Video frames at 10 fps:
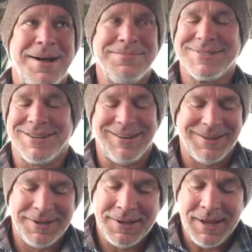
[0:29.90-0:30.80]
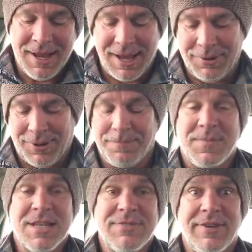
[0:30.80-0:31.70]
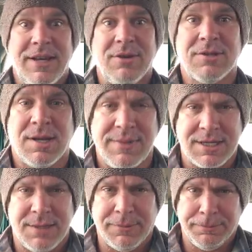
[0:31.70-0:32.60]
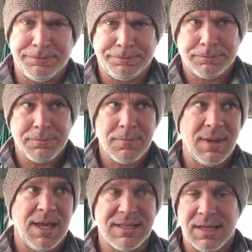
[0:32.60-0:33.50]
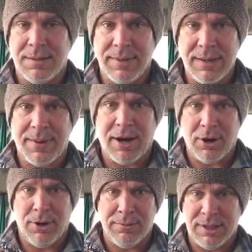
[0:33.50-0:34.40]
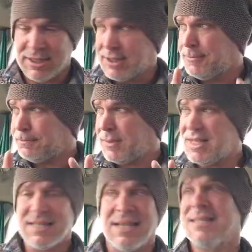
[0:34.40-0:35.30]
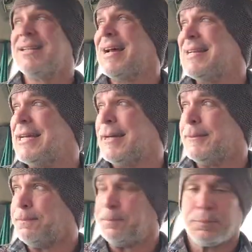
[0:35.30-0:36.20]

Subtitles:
I'm sorry. Anyway, this video is going to be simple. It's going to be about homeless. It's an idea.